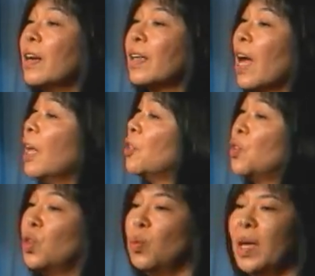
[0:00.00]
There
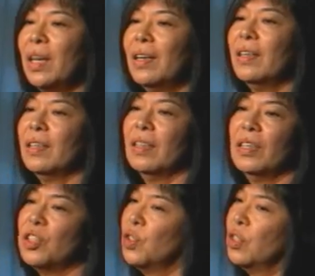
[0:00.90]
got to be
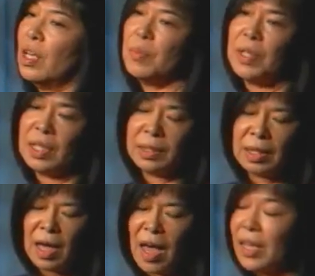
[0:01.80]

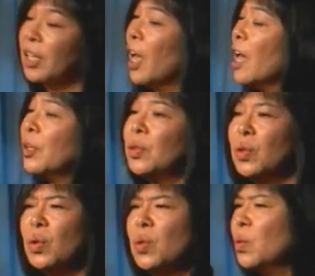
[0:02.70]
something I can
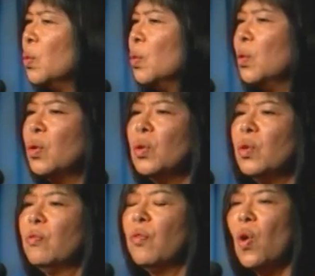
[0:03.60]
do
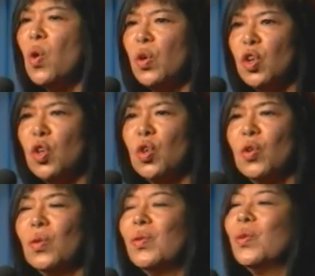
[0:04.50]
for
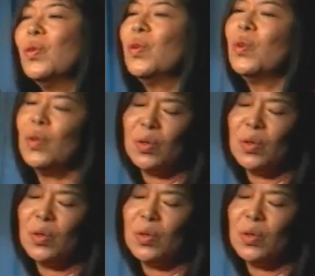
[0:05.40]
you.